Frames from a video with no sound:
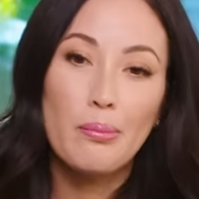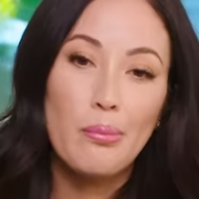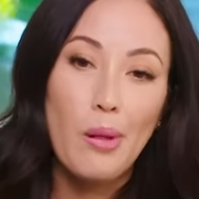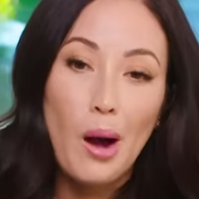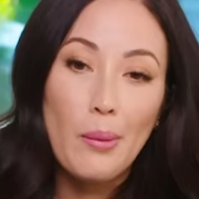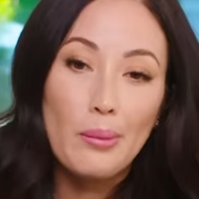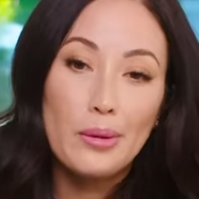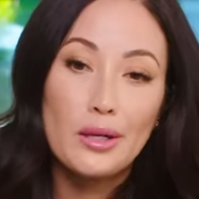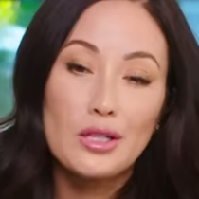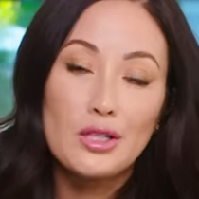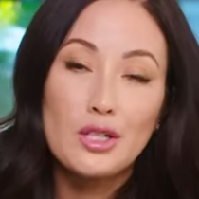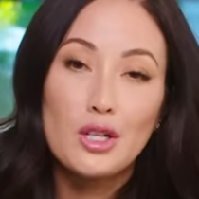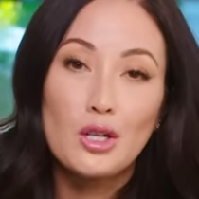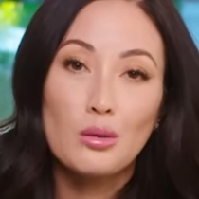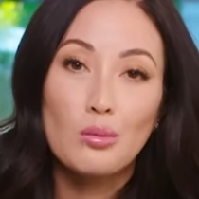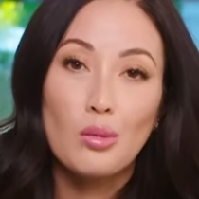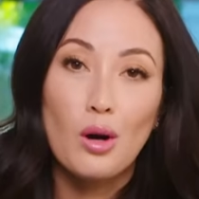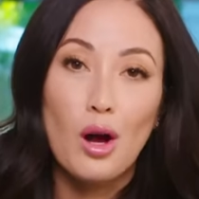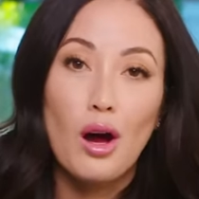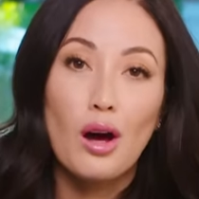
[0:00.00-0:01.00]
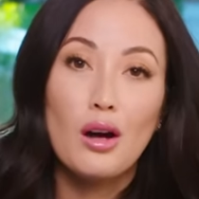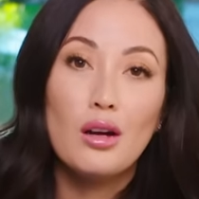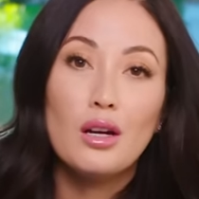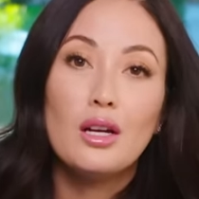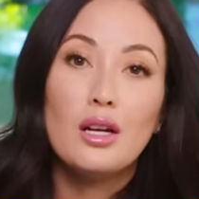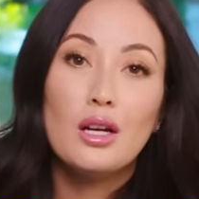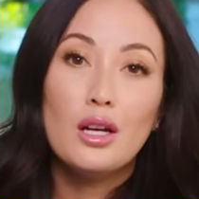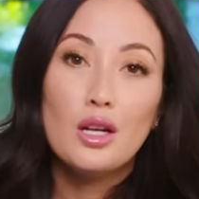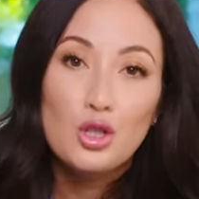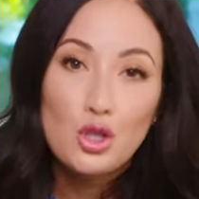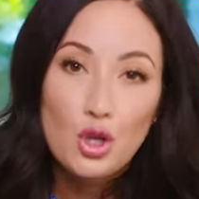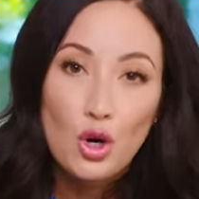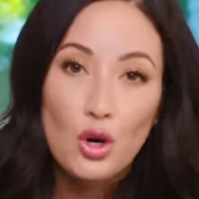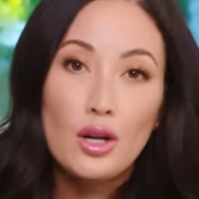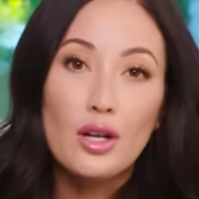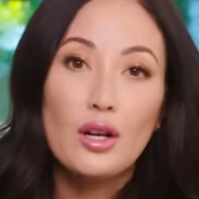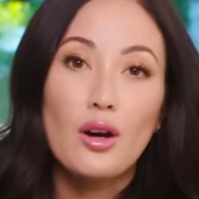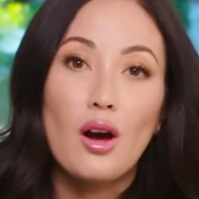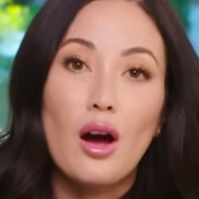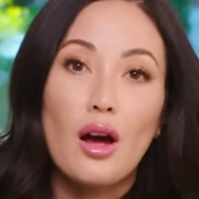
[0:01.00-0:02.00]
pop it into your bra,
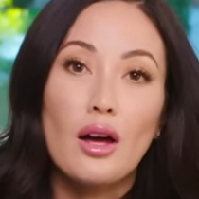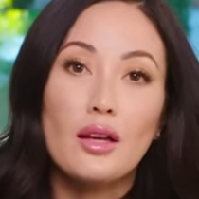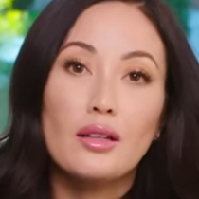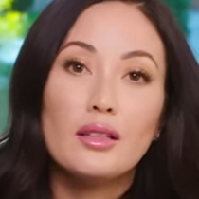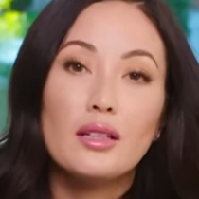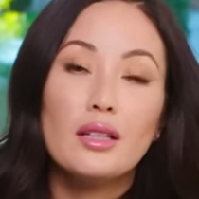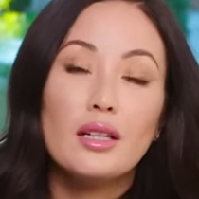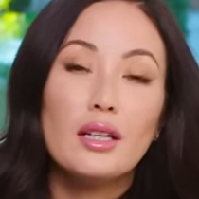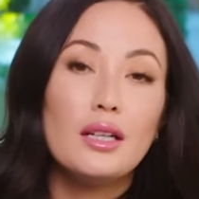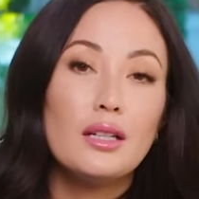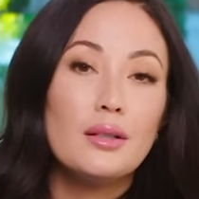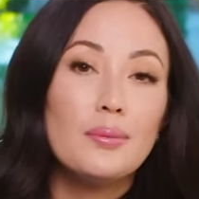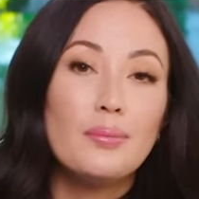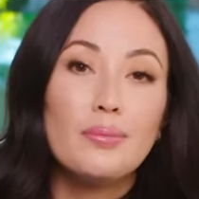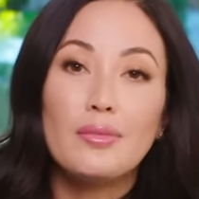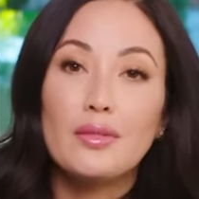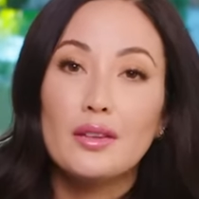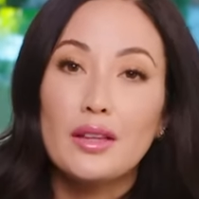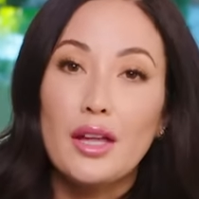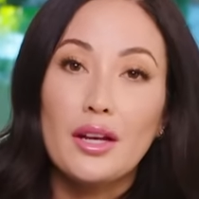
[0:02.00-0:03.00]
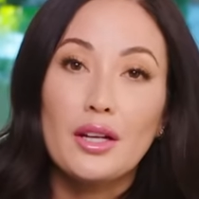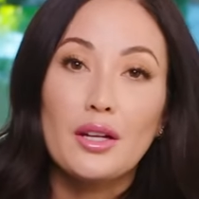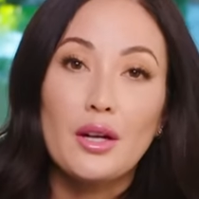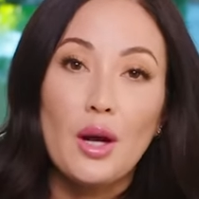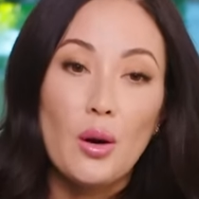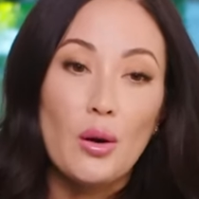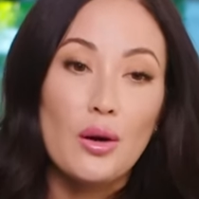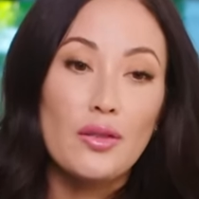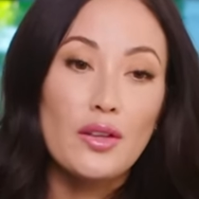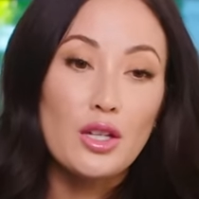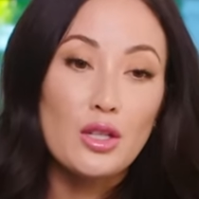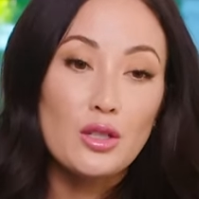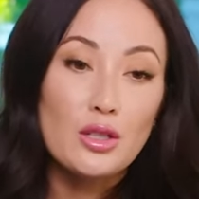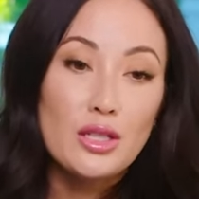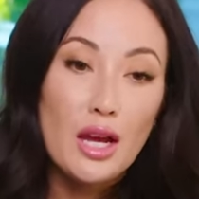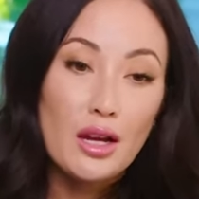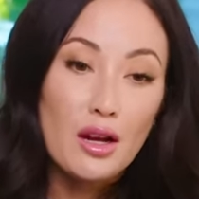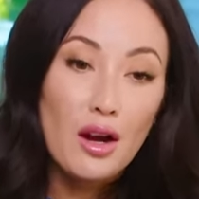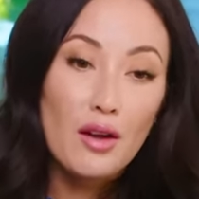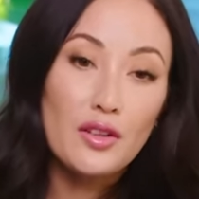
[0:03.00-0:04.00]
turn it on, let it go and then you
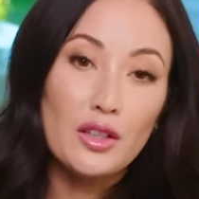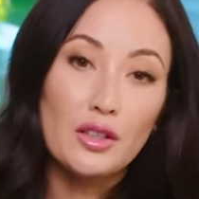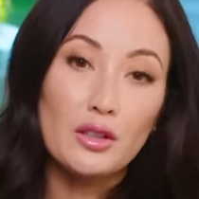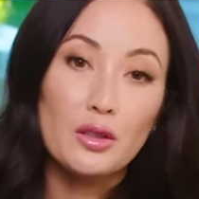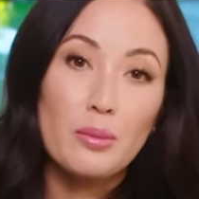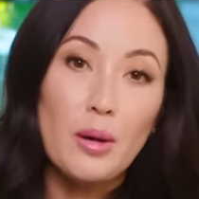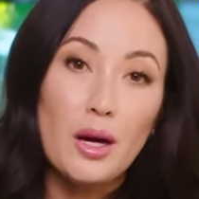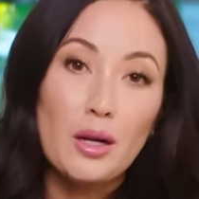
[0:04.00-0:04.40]
take off the little